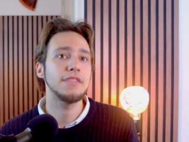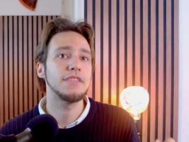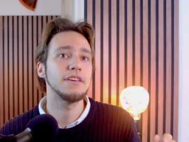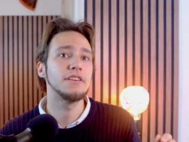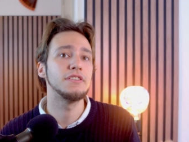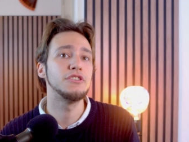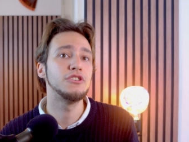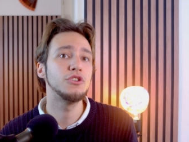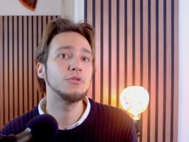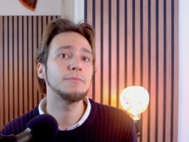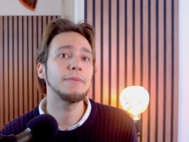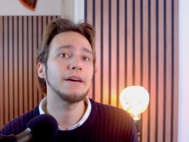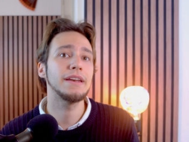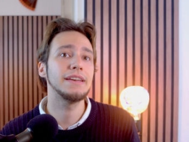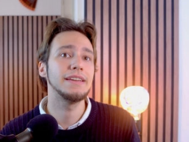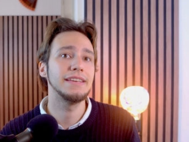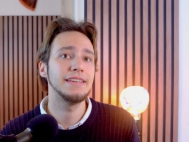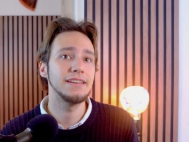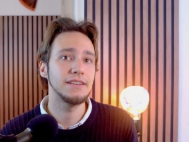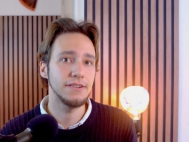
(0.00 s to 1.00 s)
the
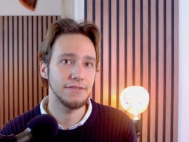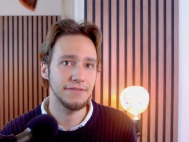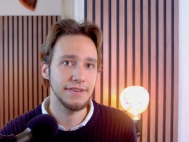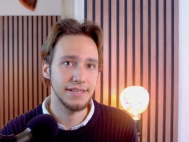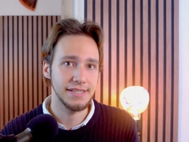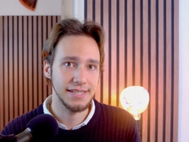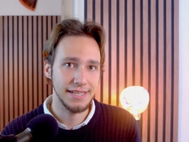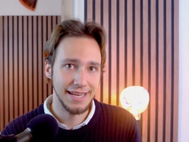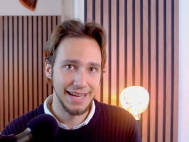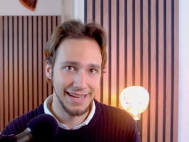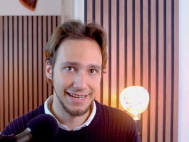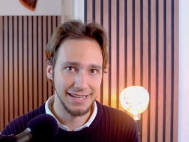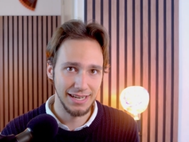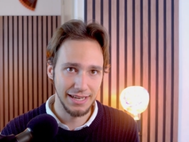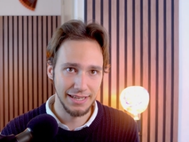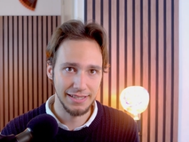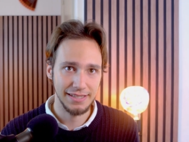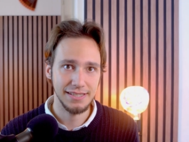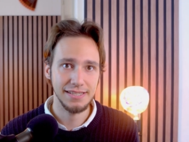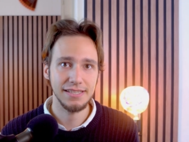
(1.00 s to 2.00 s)
Human Interface
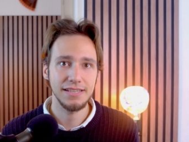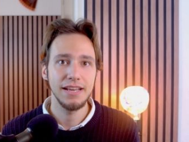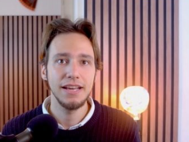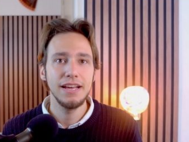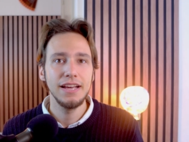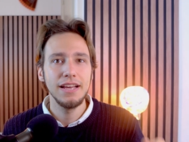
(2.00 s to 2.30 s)
Guidelines.